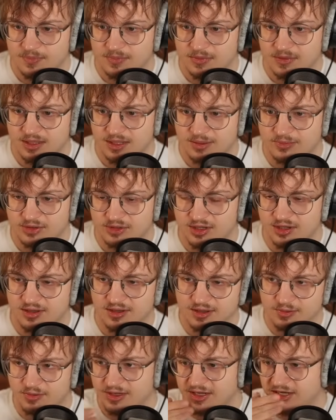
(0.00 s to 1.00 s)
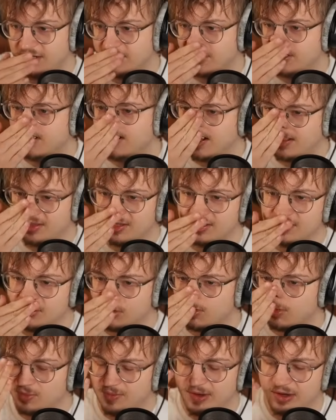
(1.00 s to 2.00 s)
I'm just gonna Liquidation. I think
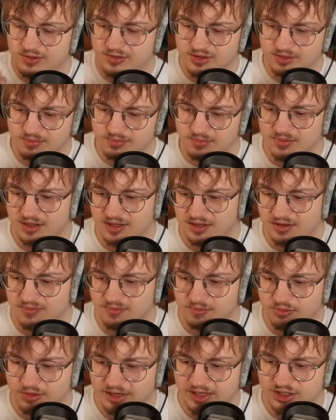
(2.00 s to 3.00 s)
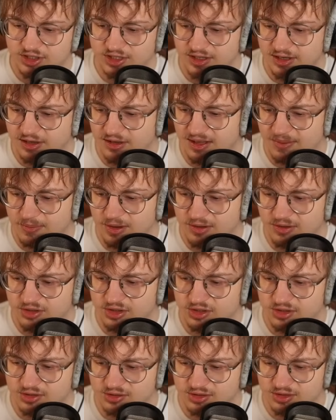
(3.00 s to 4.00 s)
Superpower is a, like a range to kill. I probably
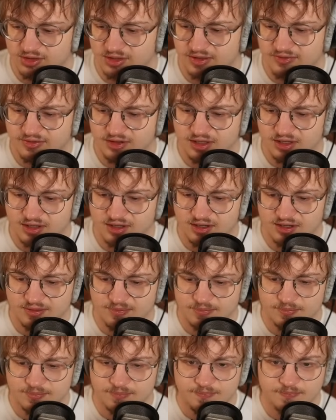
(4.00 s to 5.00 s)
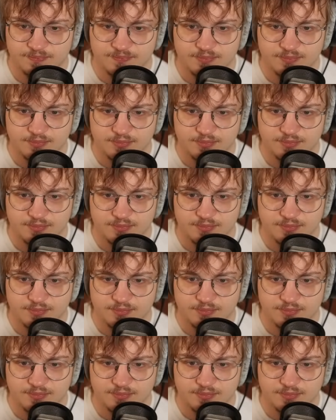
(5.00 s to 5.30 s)
should have just given like an item.